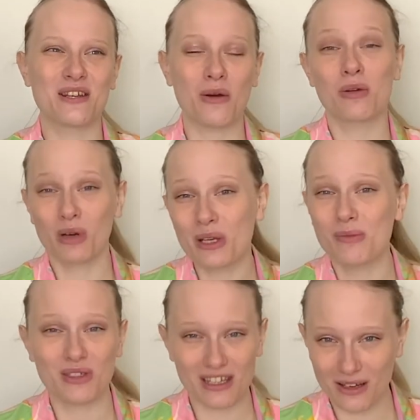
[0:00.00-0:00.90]
work in
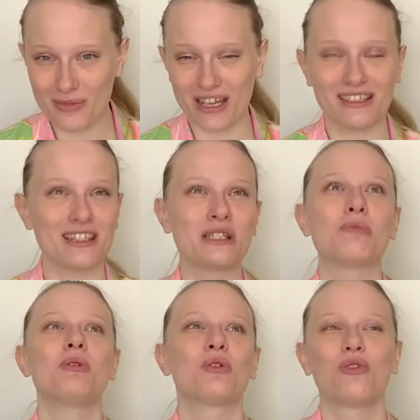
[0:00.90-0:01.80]
museums. I see these
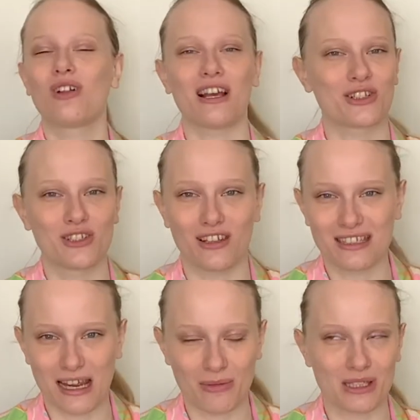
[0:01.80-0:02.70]
beautiful collections all the
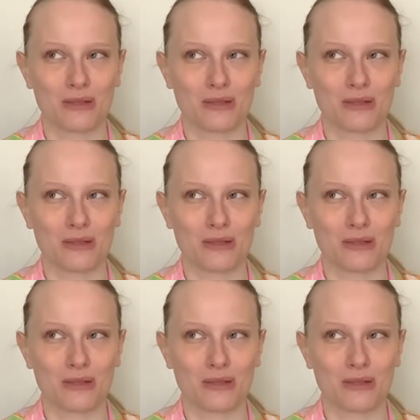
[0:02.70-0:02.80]
time with these